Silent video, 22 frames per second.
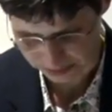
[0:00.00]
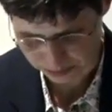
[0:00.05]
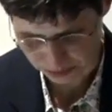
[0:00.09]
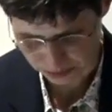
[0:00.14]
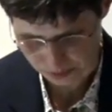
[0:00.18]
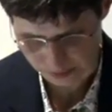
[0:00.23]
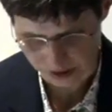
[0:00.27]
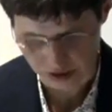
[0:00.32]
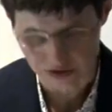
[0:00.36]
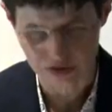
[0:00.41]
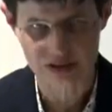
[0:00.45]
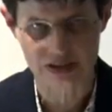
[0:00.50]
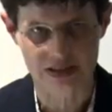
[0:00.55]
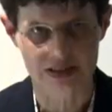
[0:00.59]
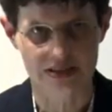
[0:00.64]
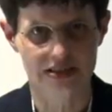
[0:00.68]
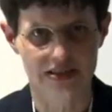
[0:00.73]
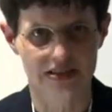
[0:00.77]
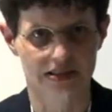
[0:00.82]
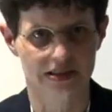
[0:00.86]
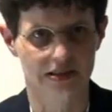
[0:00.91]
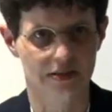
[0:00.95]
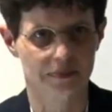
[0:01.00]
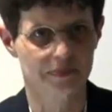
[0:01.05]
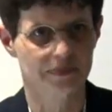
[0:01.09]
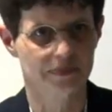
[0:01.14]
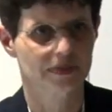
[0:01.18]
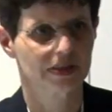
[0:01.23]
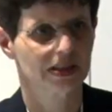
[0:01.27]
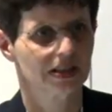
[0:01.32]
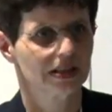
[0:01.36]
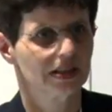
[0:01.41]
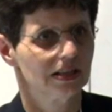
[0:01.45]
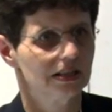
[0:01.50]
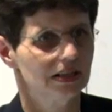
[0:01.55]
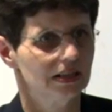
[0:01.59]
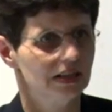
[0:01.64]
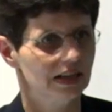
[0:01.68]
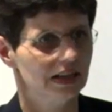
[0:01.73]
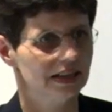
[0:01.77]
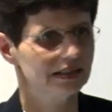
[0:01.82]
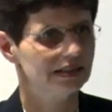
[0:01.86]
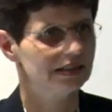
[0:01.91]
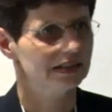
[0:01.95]
promoted um,
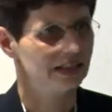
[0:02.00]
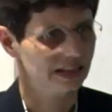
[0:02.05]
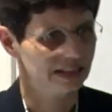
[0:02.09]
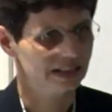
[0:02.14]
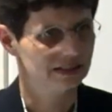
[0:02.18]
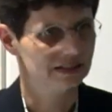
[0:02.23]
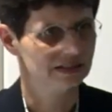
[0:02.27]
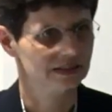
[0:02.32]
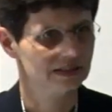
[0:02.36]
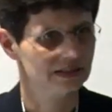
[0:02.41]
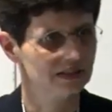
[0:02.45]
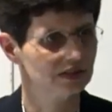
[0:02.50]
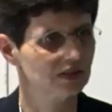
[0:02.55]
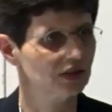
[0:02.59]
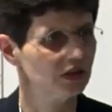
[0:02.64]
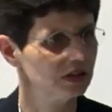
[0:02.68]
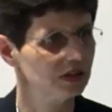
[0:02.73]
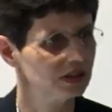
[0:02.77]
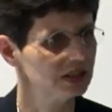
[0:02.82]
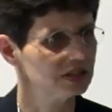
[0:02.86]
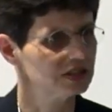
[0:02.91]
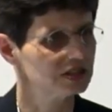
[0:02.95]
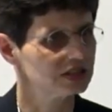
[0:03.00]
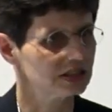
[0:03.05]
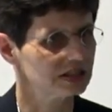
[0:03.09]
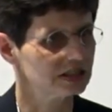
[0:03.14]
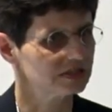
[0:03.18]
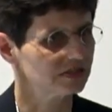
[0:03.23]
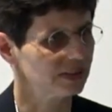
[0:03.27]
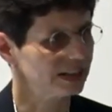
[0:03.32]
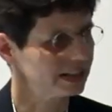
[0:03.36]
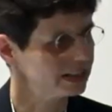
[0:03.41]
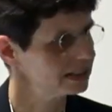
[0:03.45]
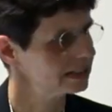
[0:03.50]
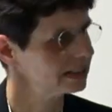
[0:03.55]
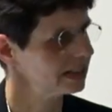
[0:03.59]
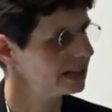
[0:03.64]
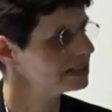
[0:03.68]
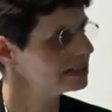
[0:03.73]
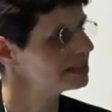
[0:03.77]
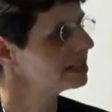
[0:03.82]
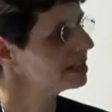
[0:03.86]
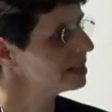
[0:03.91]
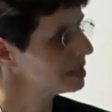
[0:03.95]
and, and the college is
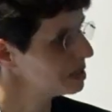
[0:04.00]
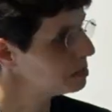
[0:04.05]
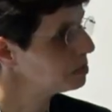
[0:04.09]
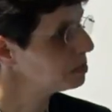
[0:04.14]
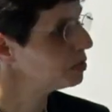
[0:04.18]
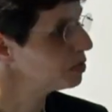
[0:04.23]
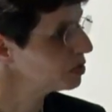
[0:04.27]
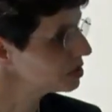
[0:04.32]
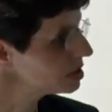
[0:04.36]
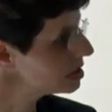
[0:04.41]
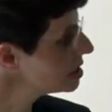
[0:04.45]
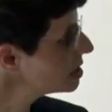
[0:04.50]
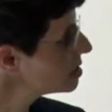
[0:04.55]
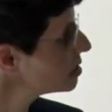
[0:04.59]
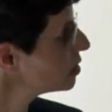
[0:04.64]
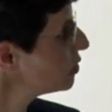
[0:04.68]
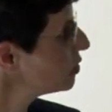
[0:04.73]
recognizing the importance of